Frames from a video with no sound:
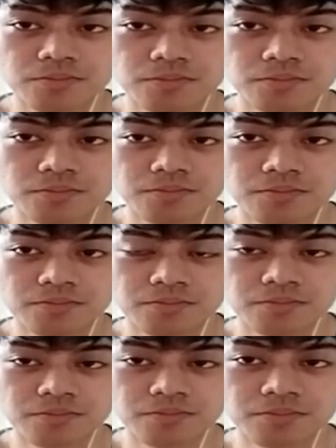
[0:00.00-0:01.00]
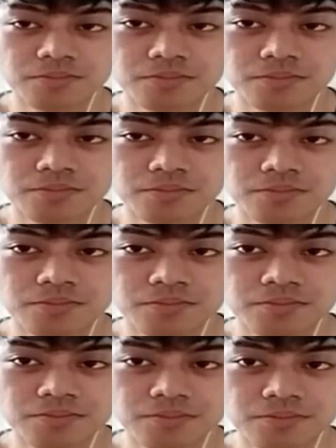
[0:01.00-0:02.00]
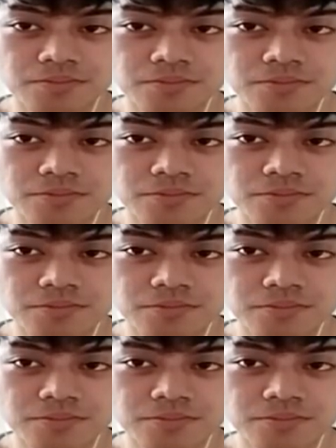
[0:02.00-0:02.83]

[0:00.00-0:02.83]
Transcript: (not speaking)